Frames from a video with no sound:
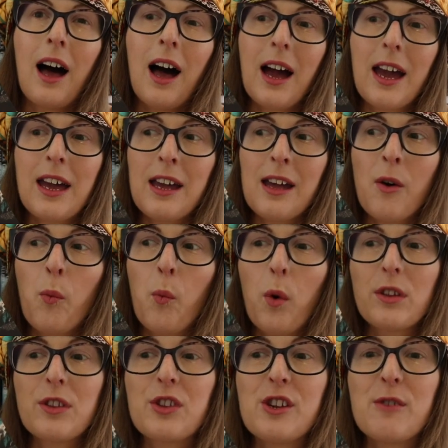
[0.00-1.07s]
I
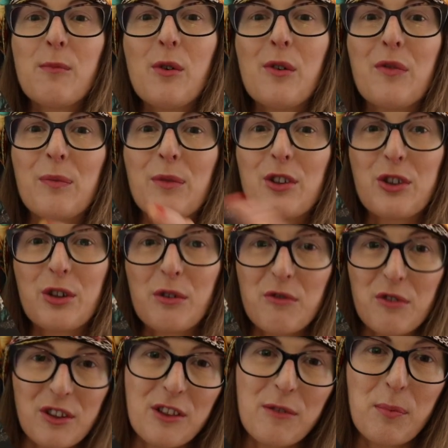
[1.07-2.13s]
wanted more from the
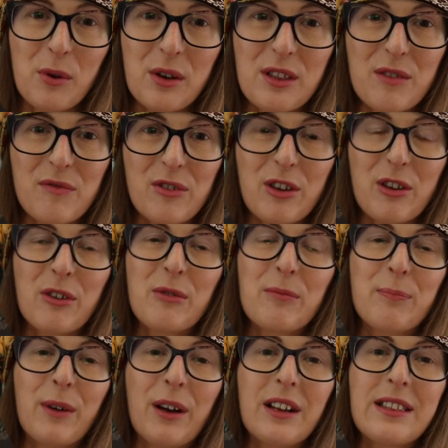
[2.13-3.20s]
children's point of
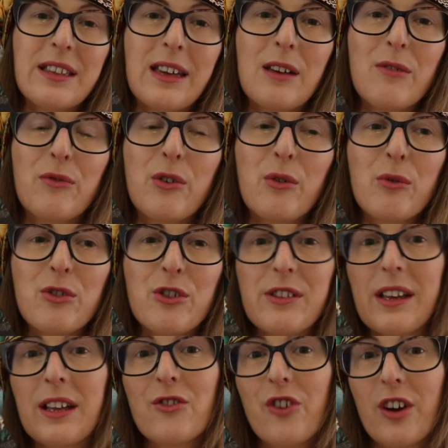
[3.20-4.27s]
view, but if you're
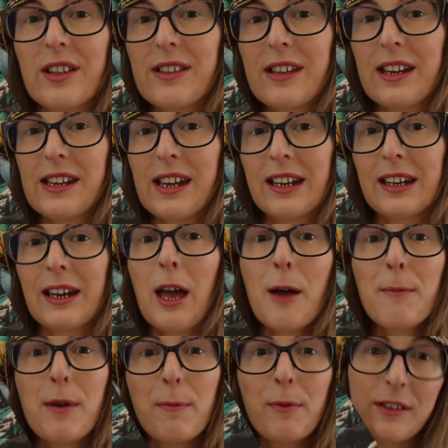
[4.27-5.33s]
just interested in
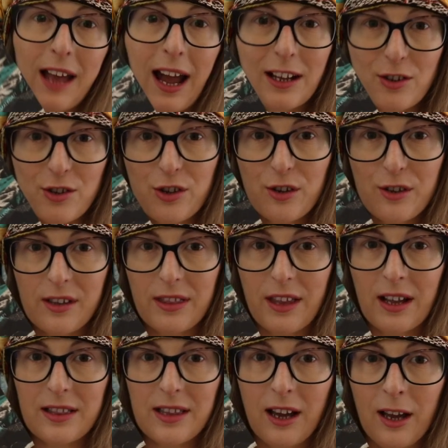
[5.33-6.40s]
people's attitudes at
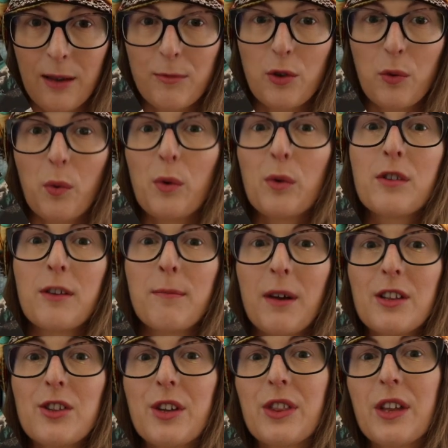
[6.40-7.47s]
that time towards
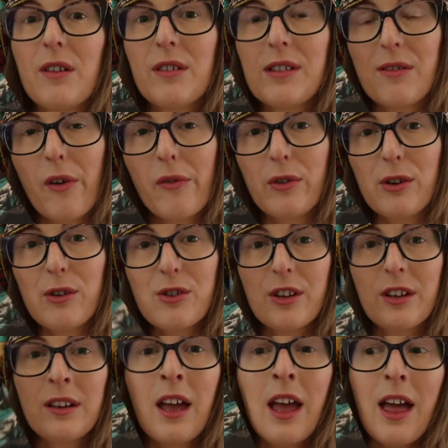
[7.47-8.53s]
emerging theories of
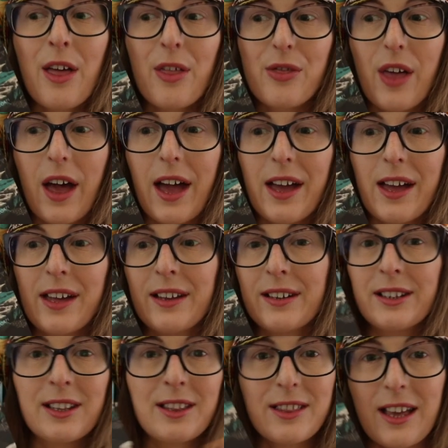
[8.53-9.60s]
evolution,
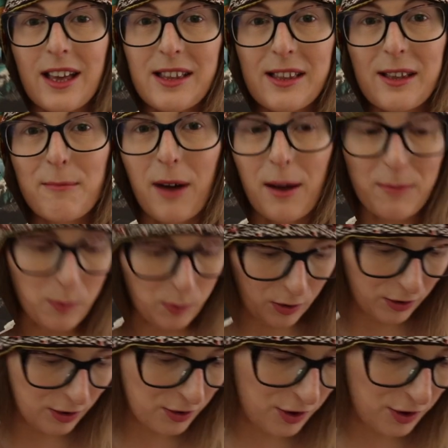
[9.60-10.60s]
then this might be one